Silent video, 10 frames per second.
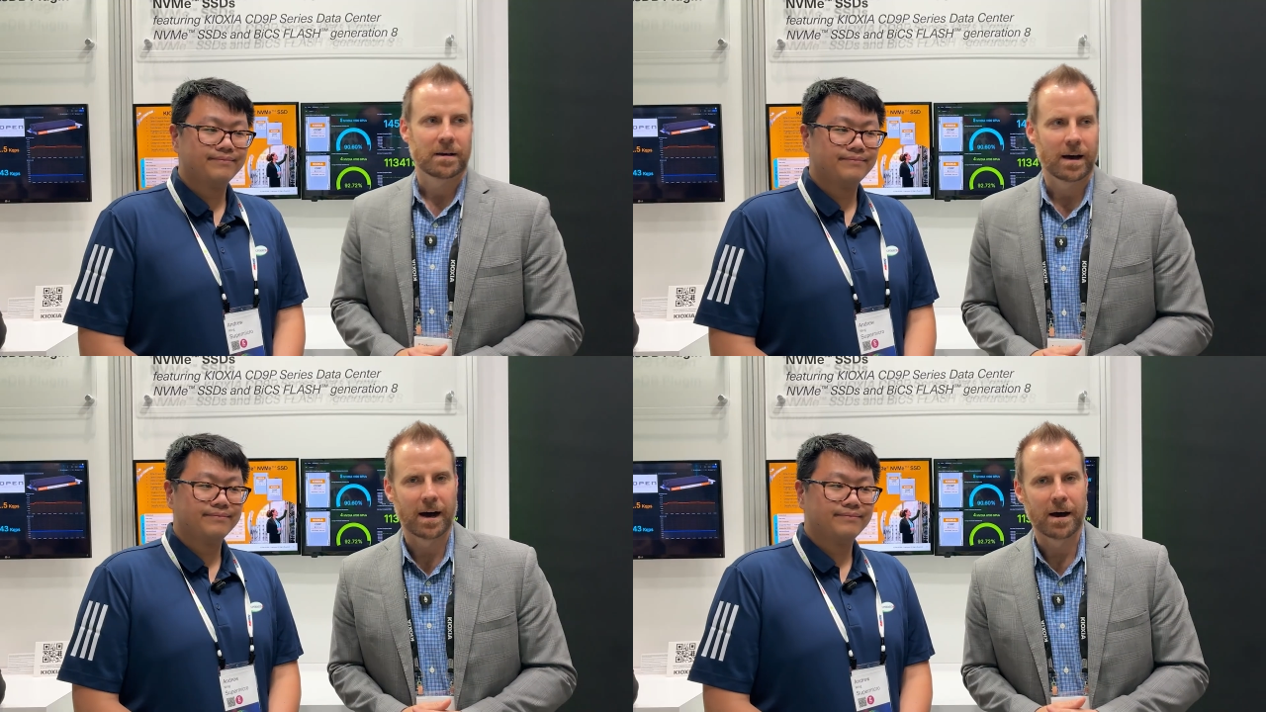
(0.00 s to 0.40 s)

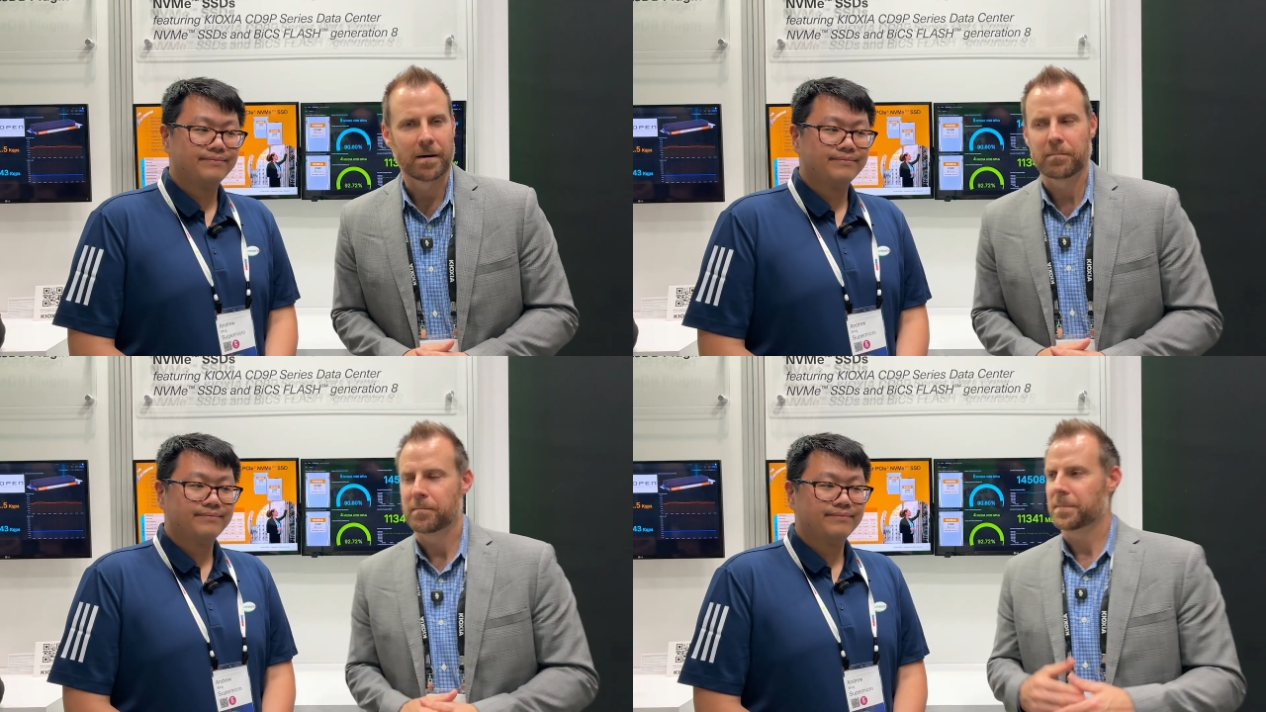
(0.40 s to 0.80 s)
Speaker 1: uh,
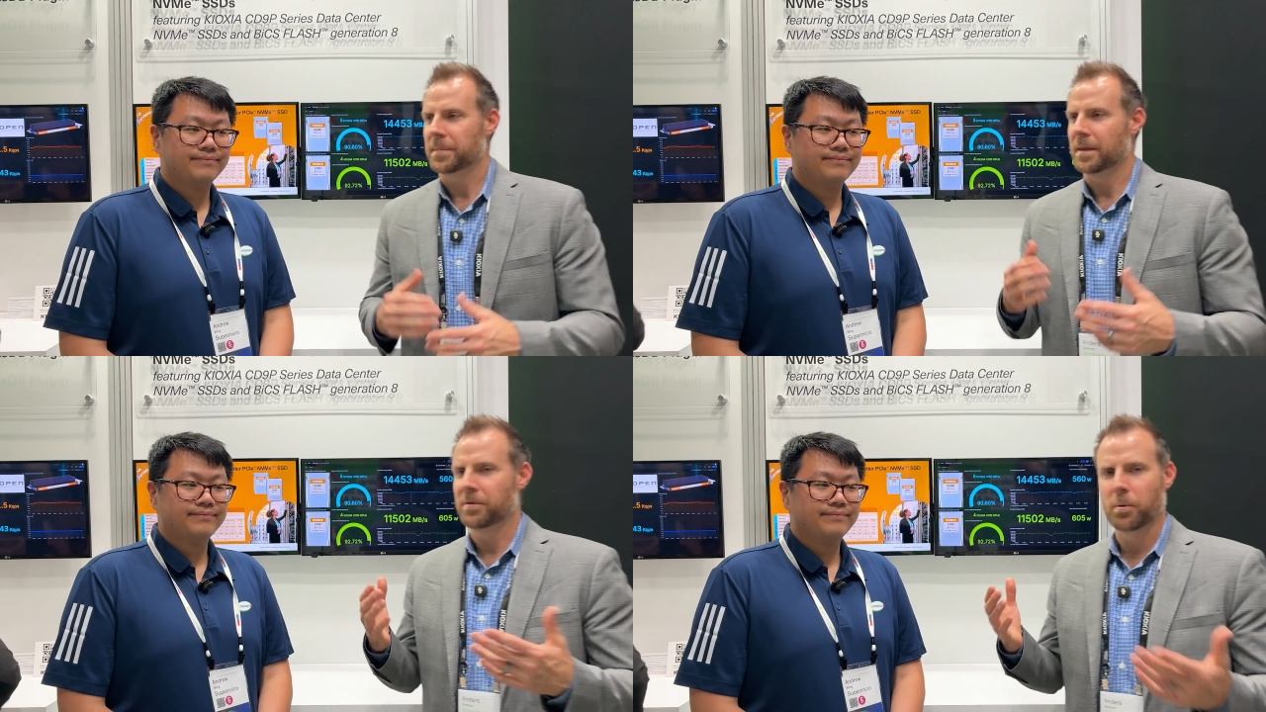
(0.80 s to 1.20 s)

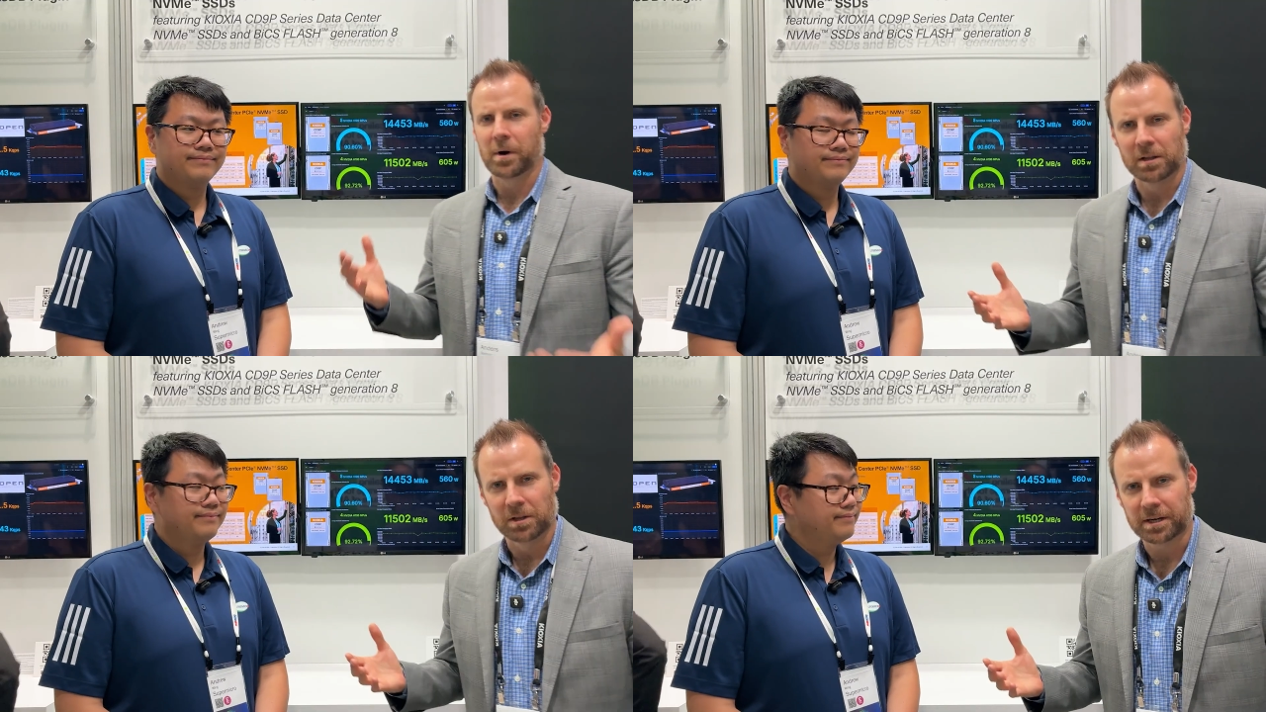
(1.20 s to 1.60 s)
if you want
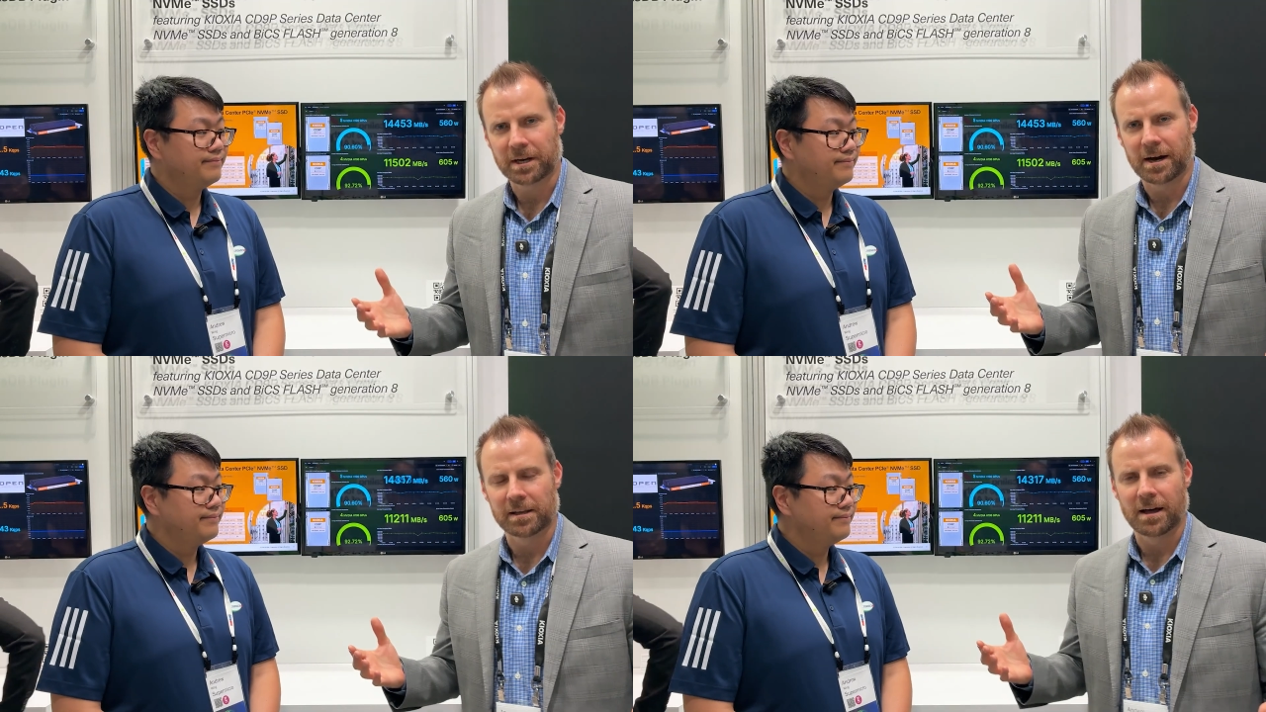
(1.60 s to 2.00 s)
to look
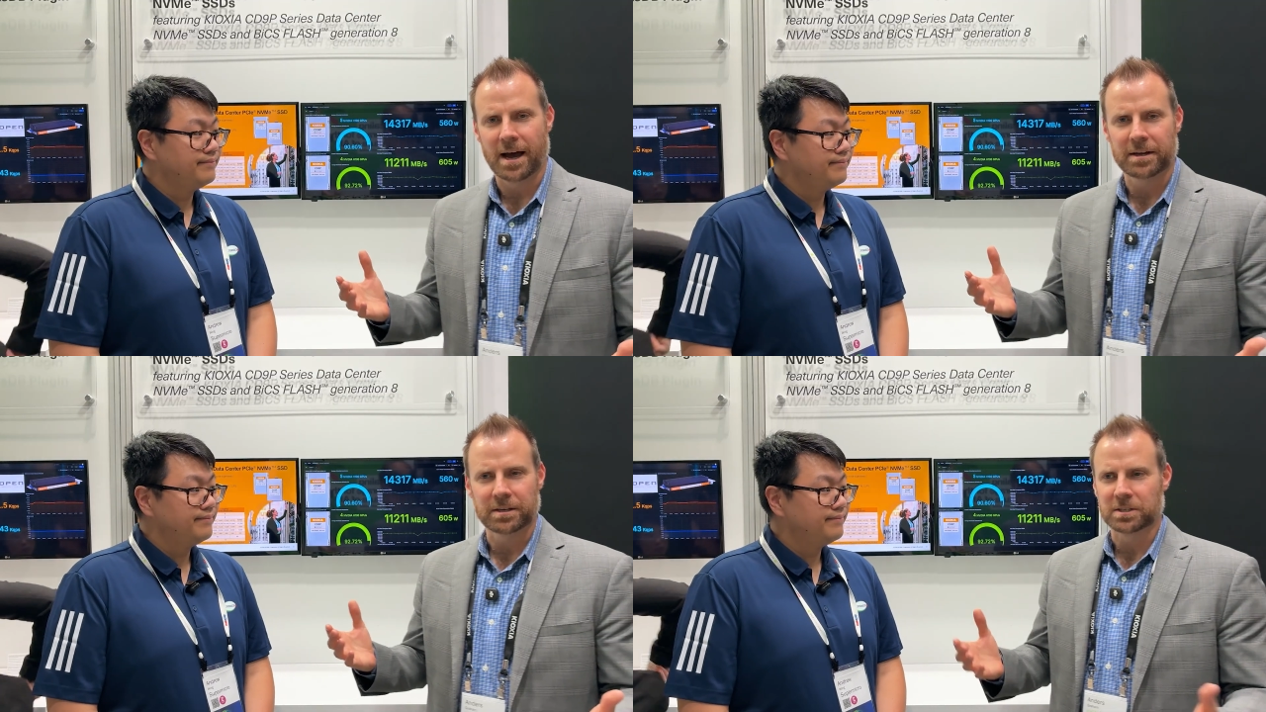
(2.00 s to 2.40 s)

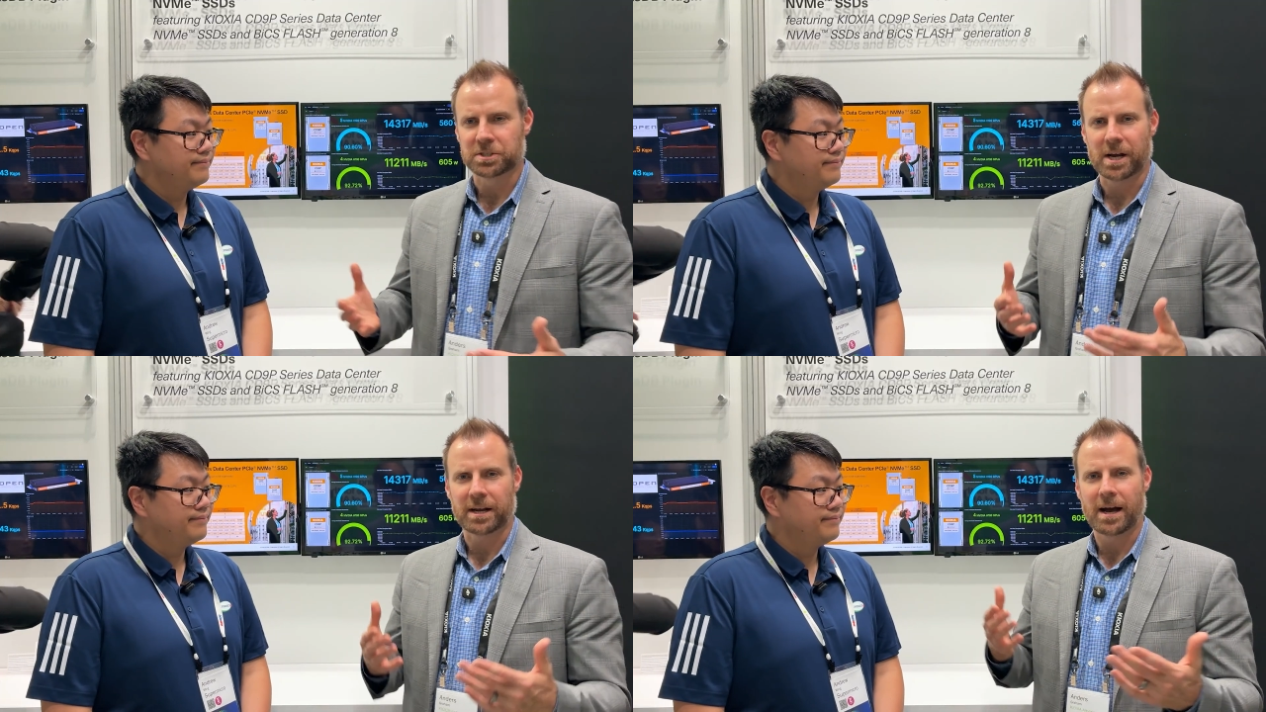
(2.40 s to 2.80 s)
online, you can
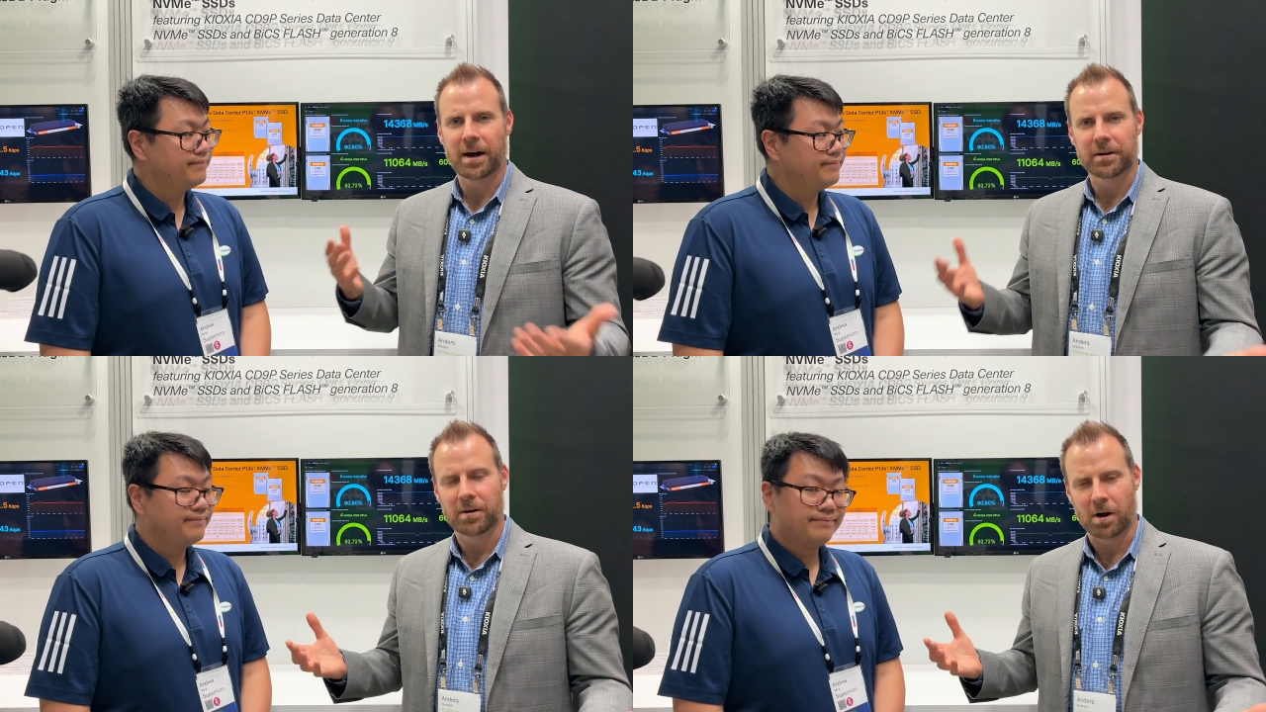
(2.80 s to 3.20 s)
check
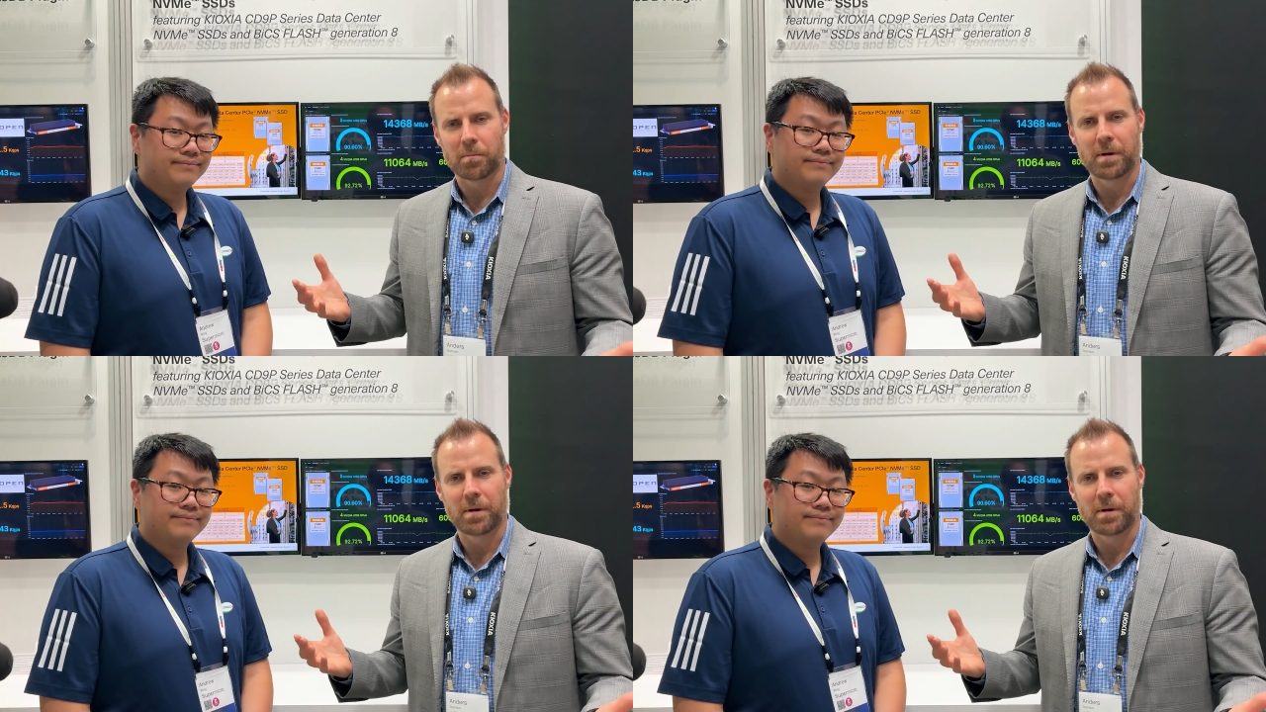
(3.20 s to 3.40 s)
out our